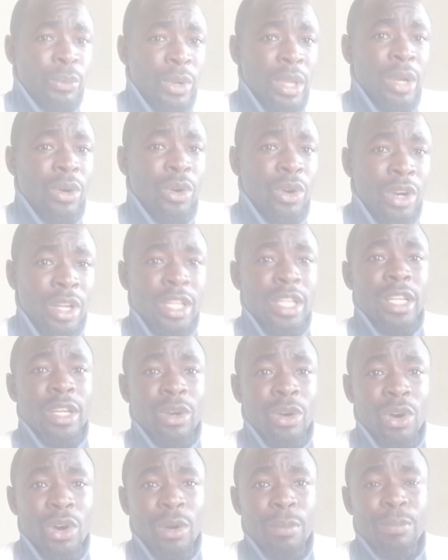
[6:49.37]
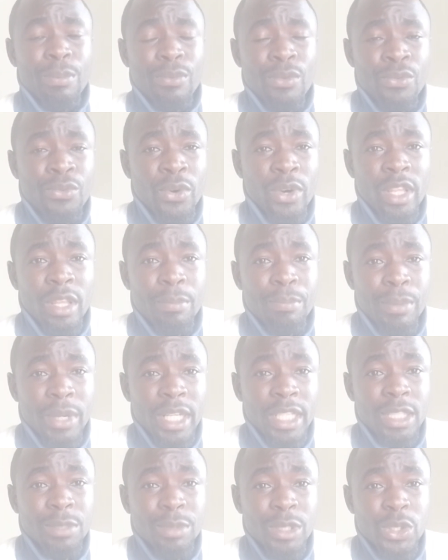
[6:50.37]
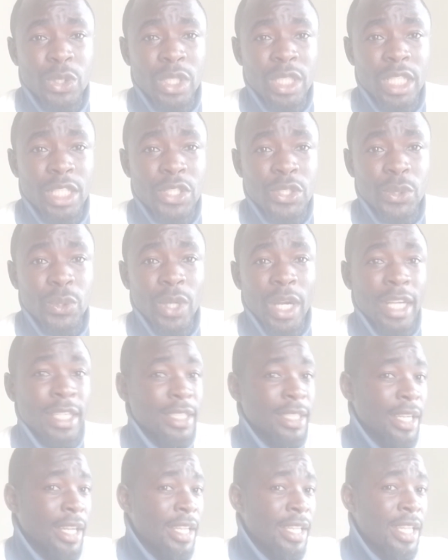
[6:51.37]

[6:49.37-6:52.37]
we only hope for the best between the two as